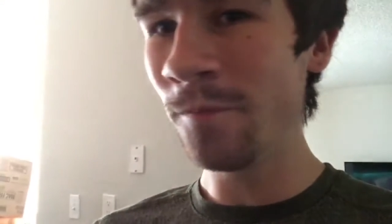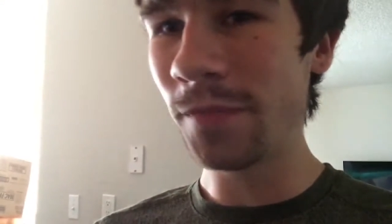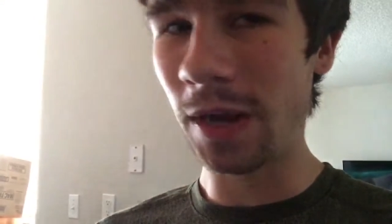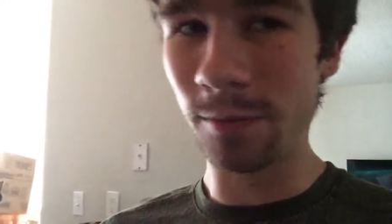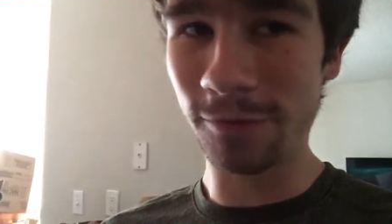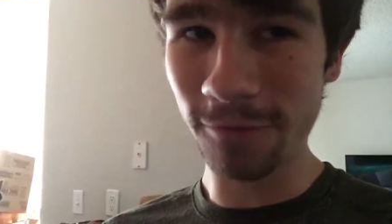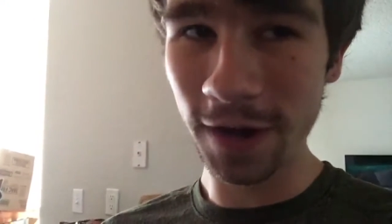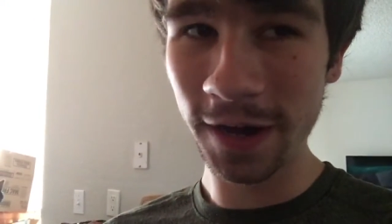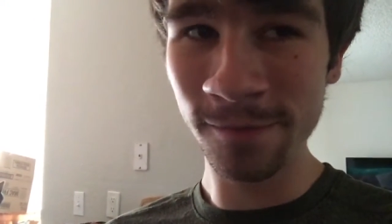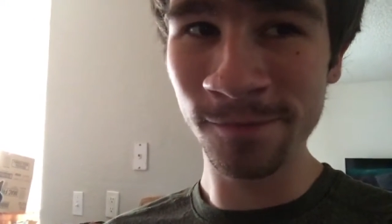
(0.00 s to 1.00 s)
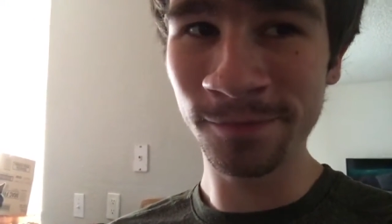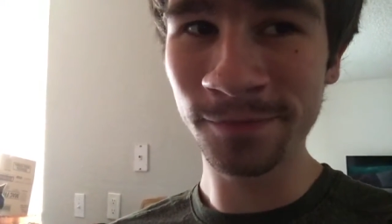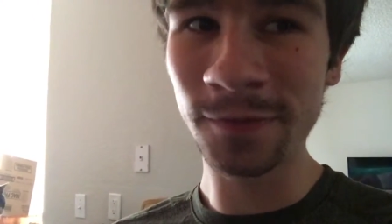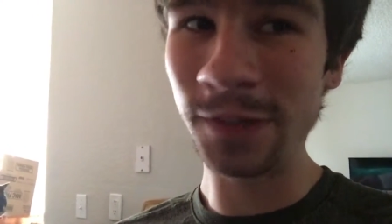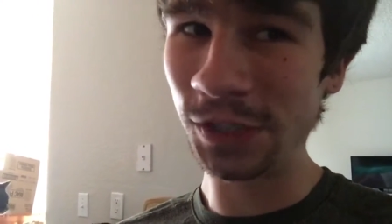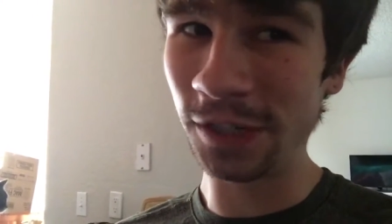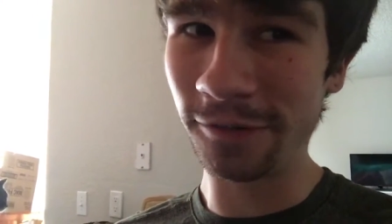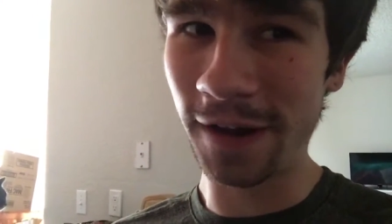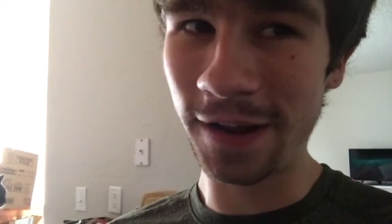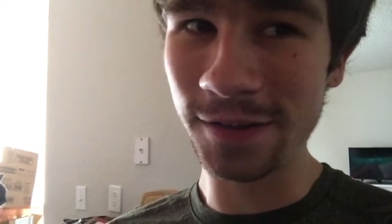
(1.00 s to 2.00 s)
And I'm afraid, Vegeta
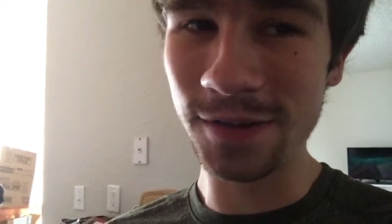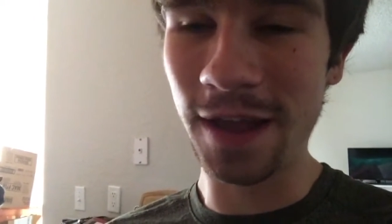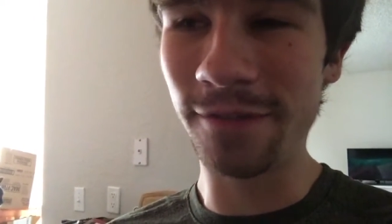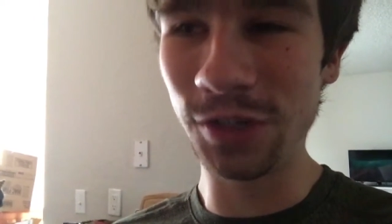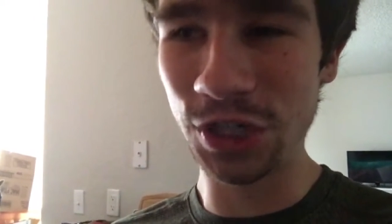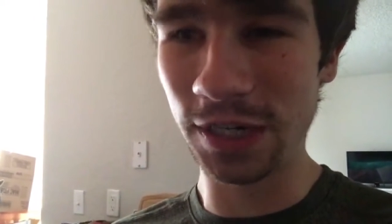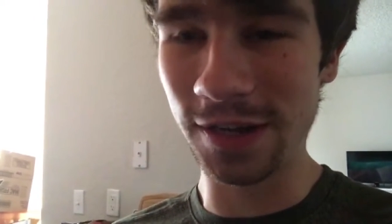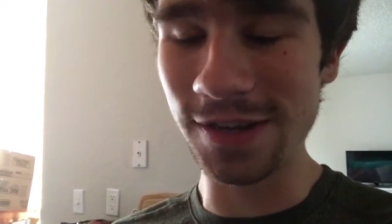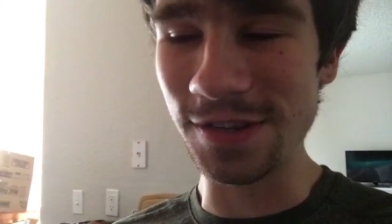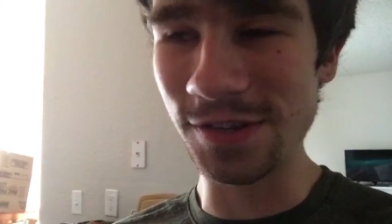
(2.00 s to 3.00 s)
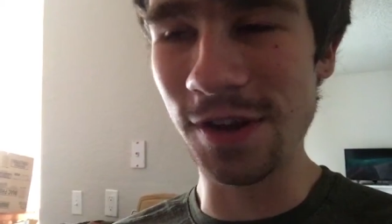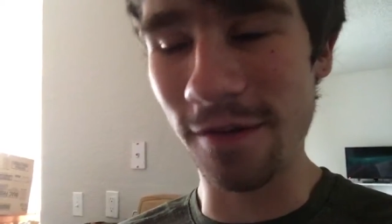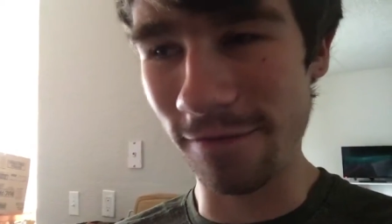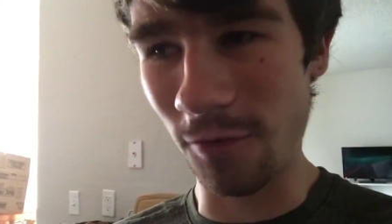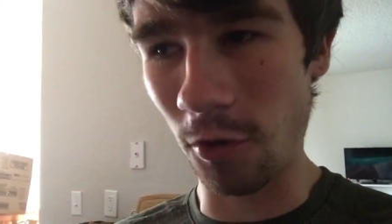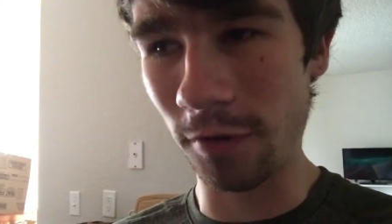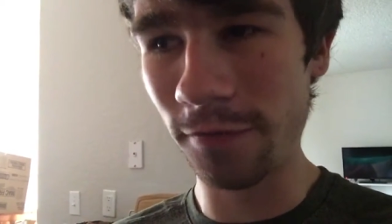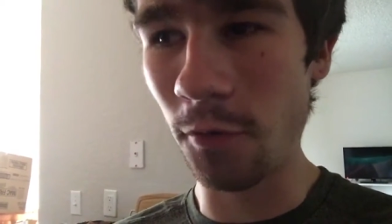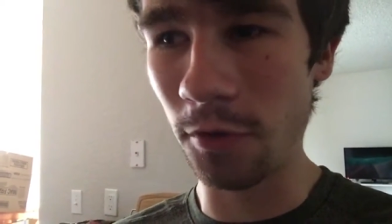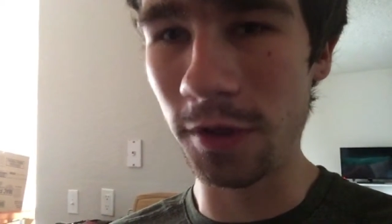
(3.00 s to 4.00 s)
fans, that Vegeta is done for
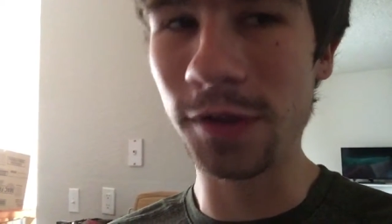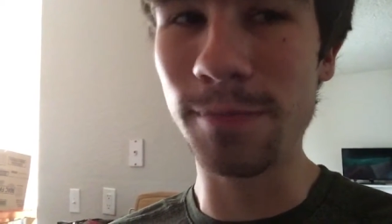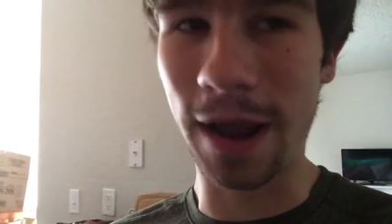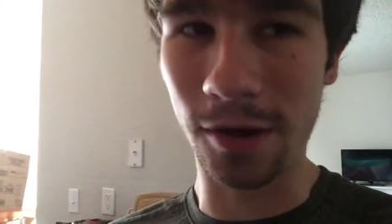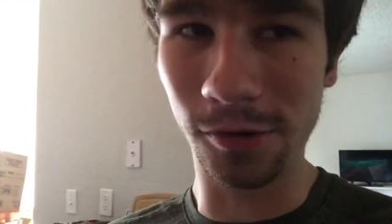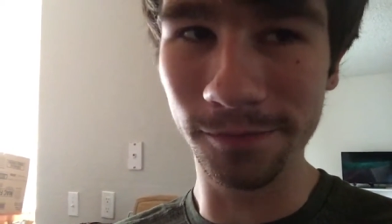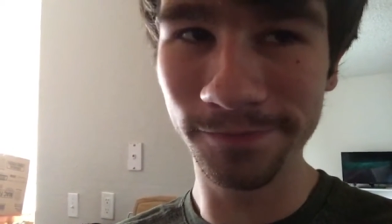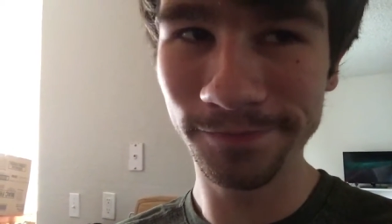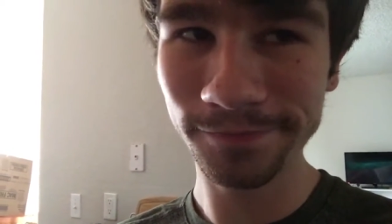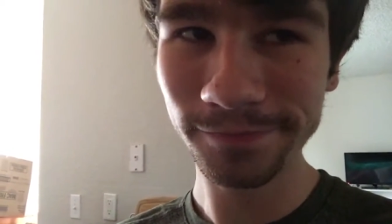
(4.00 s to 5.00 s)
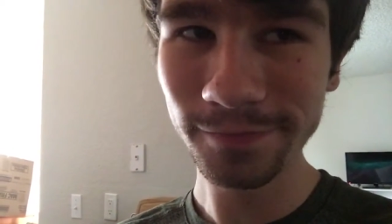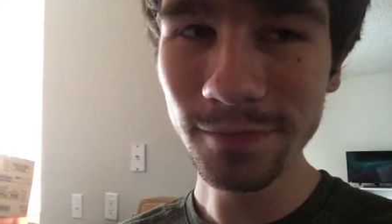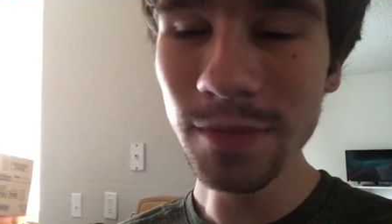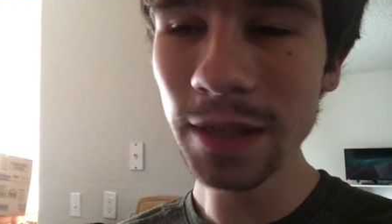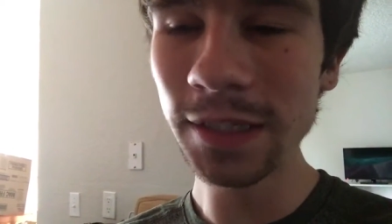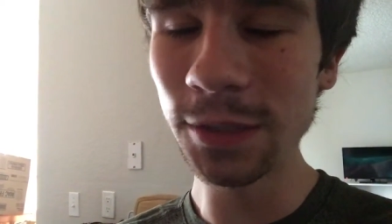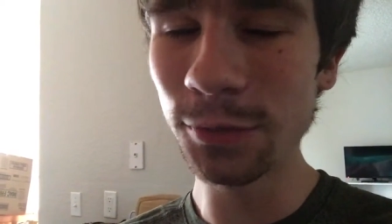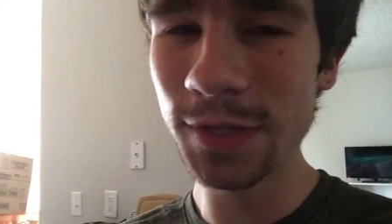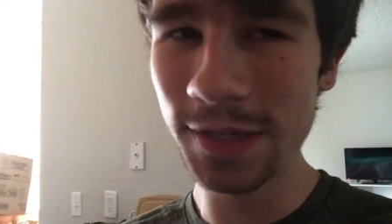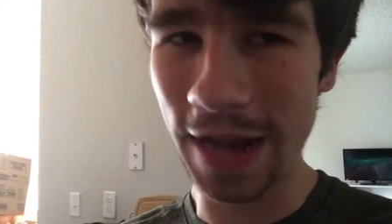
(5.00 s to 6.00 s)
for this battle. He
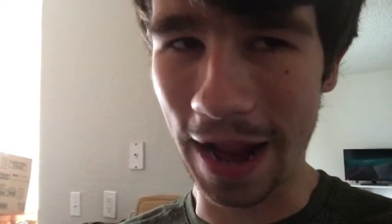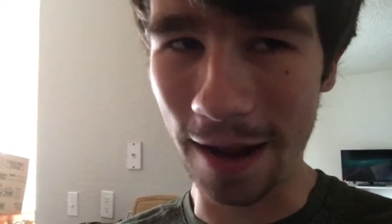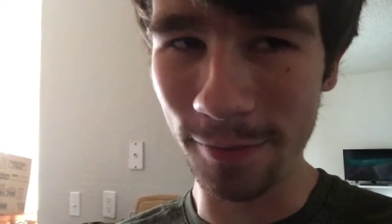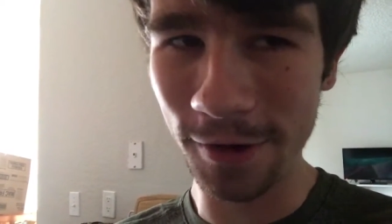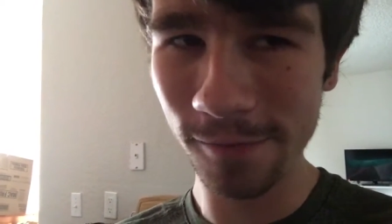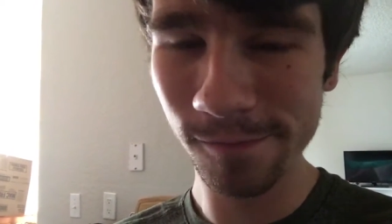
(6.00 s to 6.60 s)
was stabbed.